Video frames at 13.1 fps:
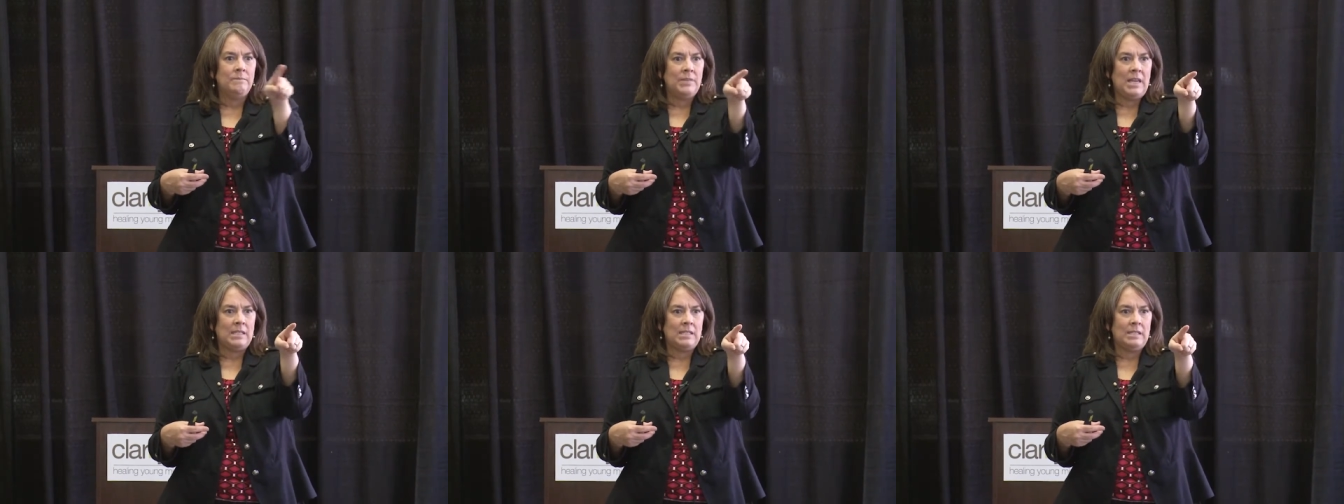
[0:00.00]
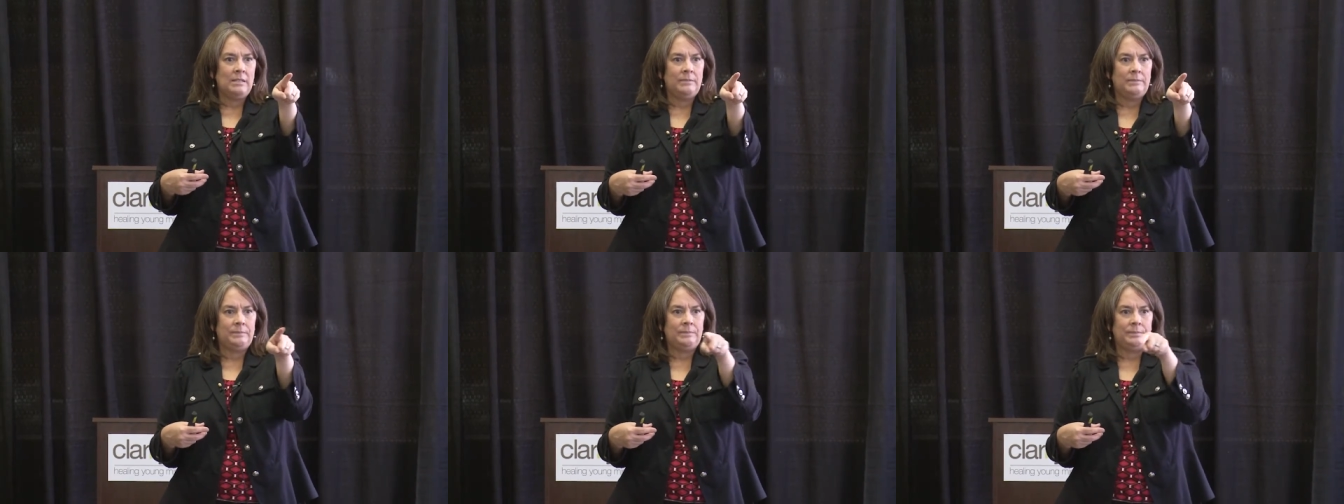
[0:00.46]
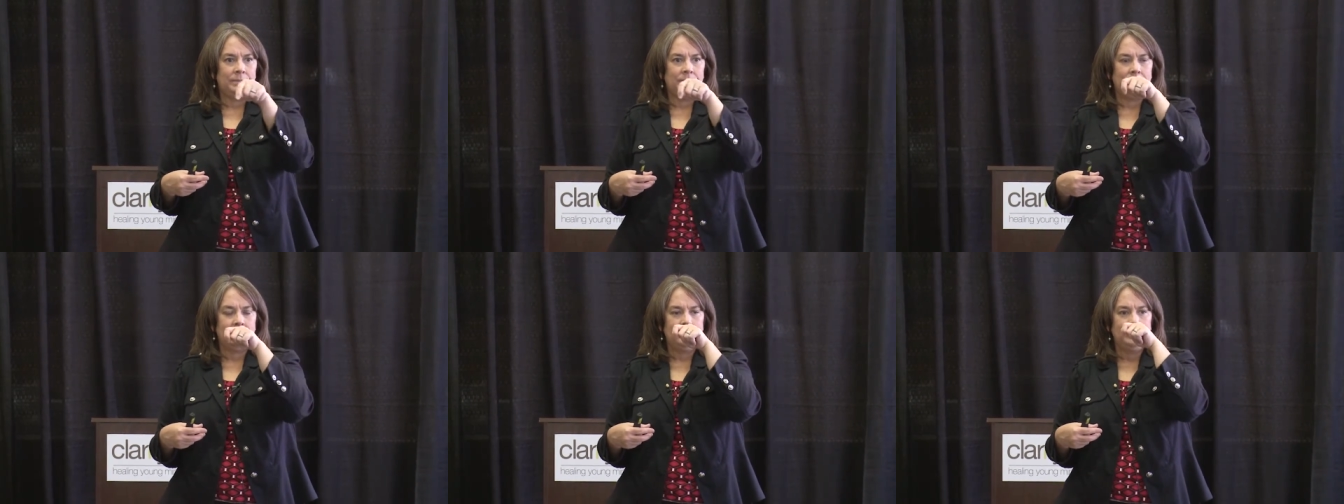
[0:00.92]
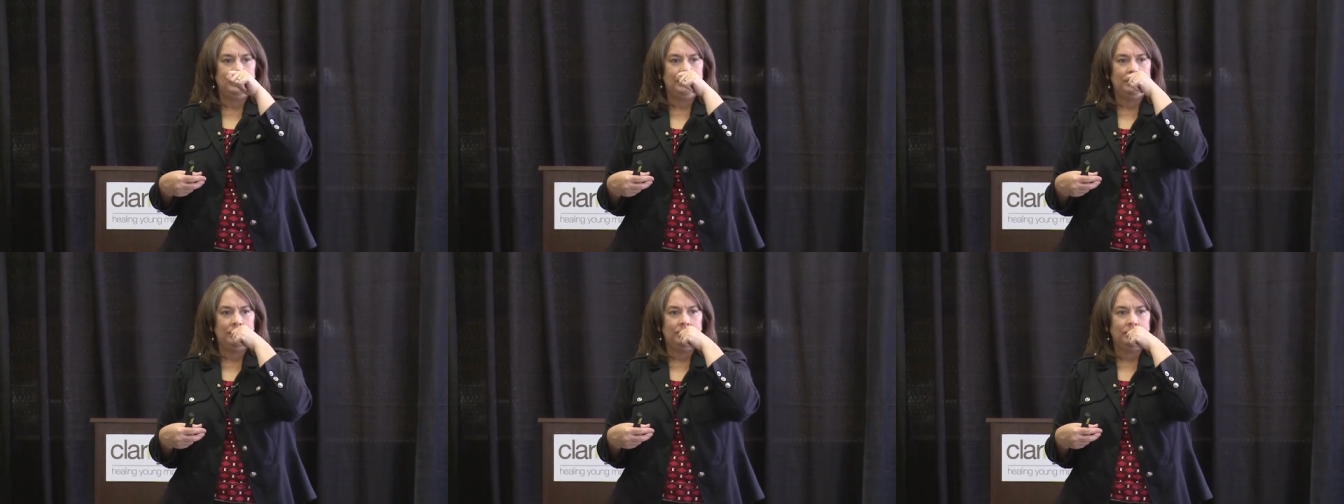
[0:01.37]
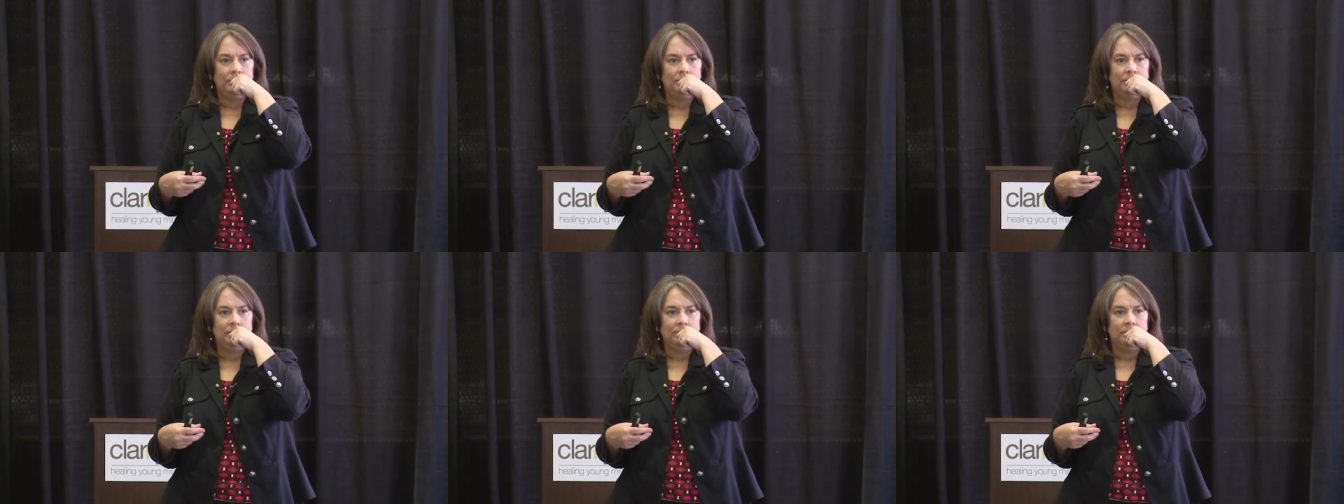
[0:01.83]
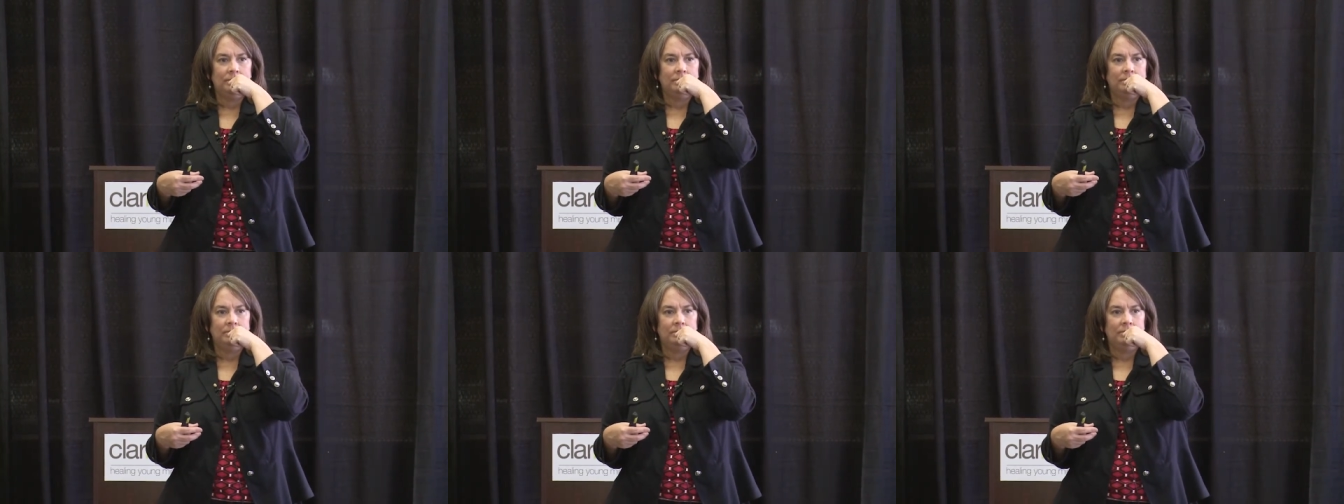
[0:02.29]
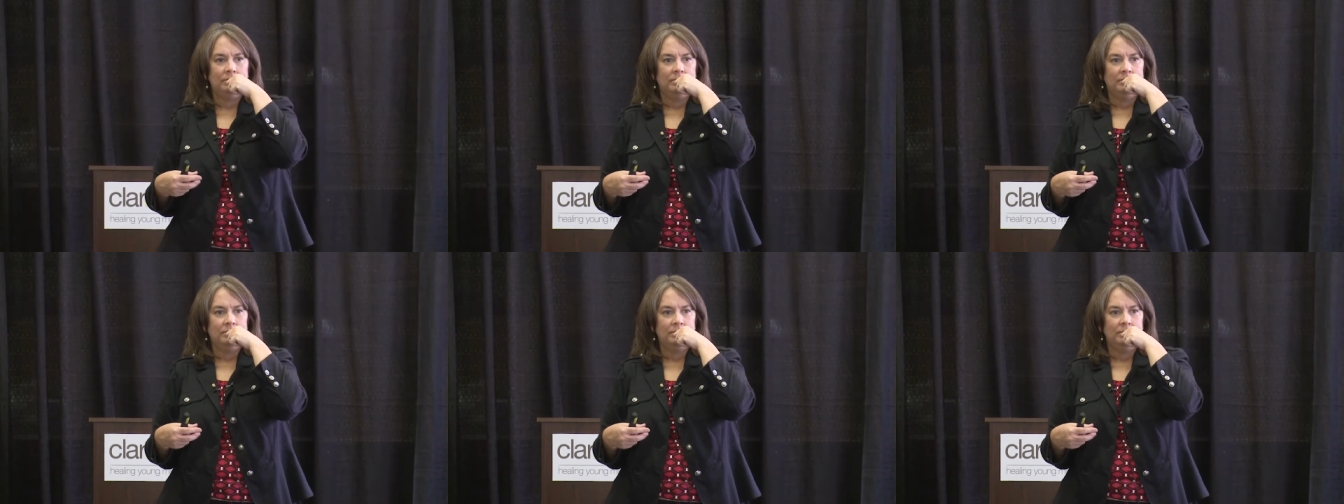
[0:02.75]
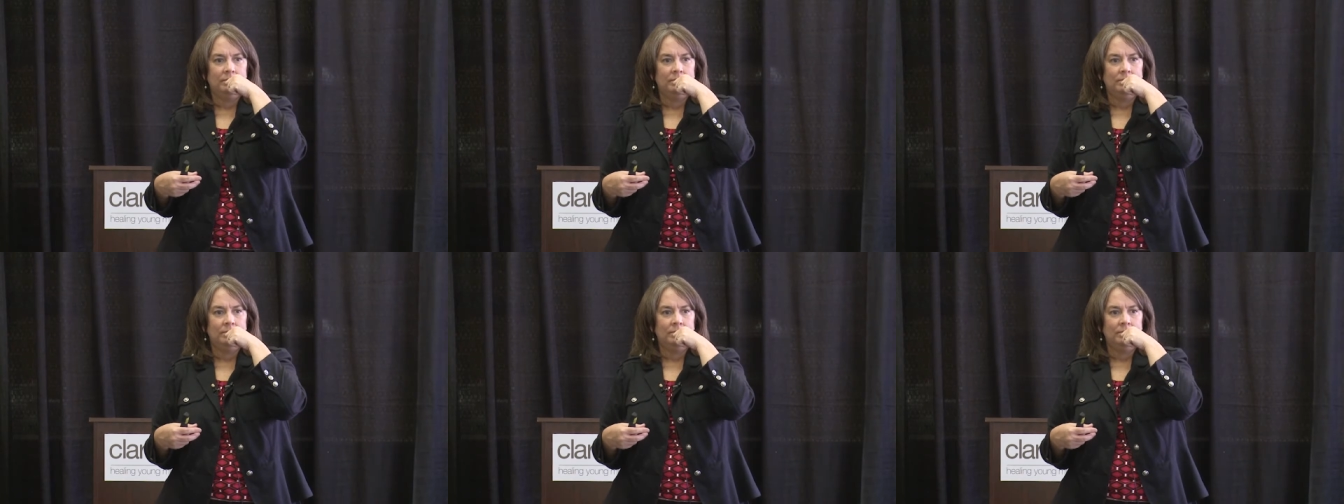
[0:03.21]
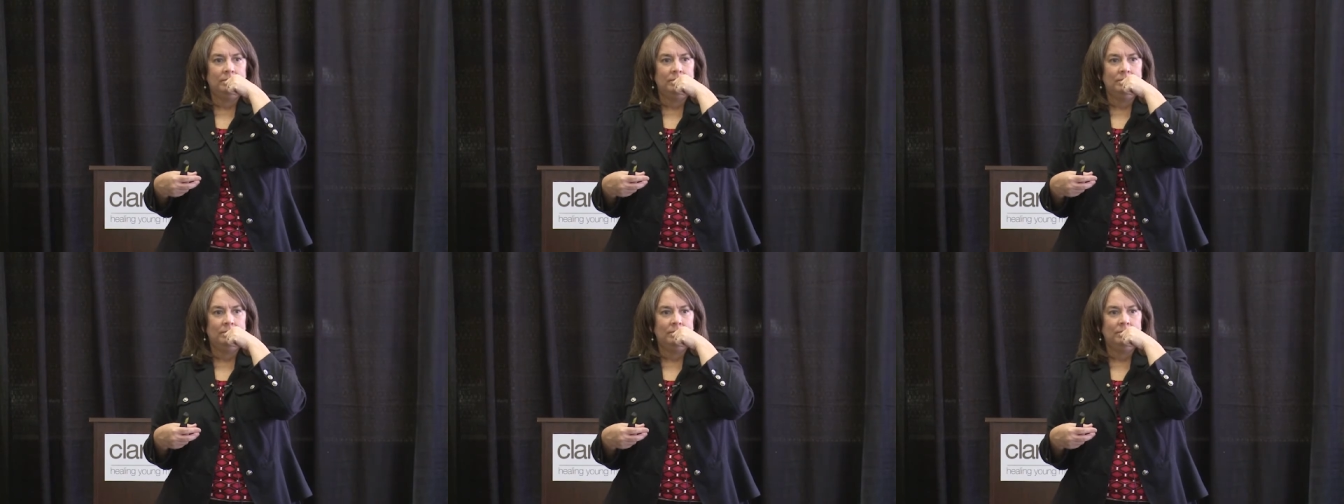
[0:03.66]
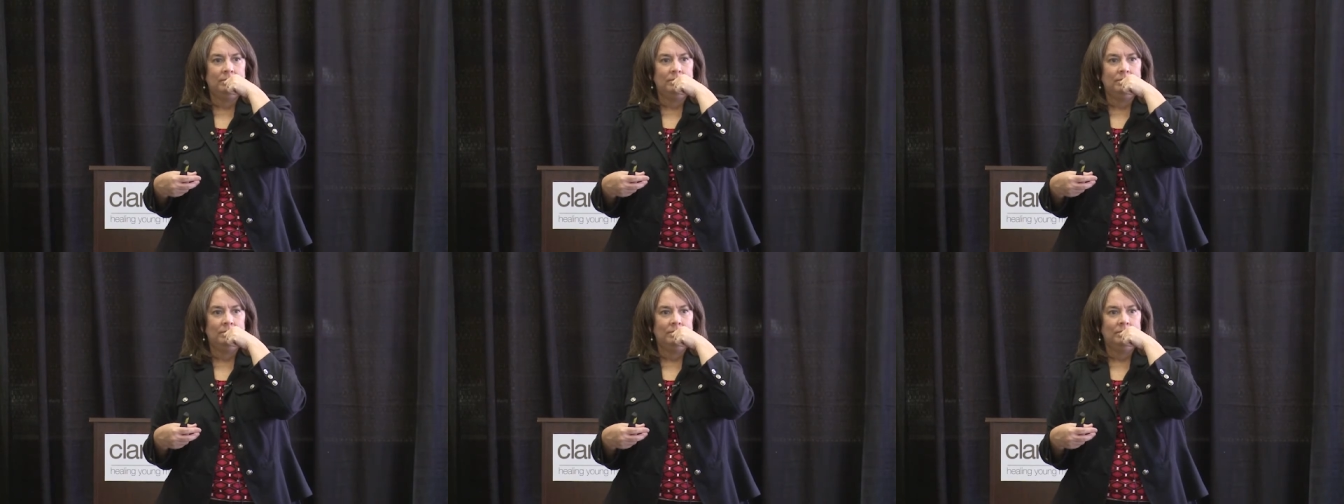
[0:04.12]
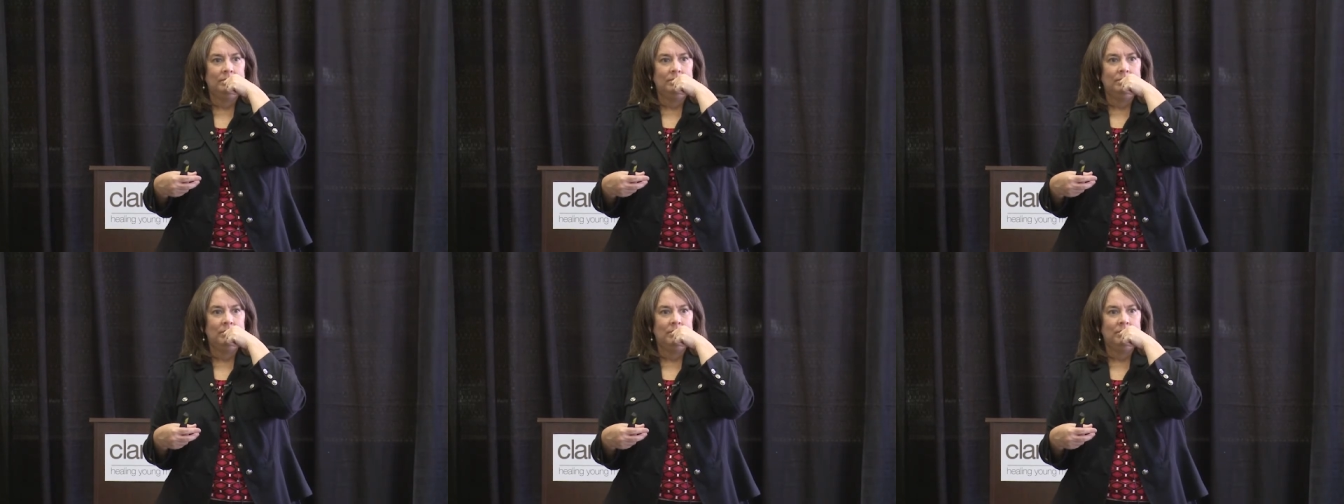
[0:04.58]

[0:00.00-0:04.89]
Yes? Um, could you please say a little bit something about sensory processing disorder in the brain?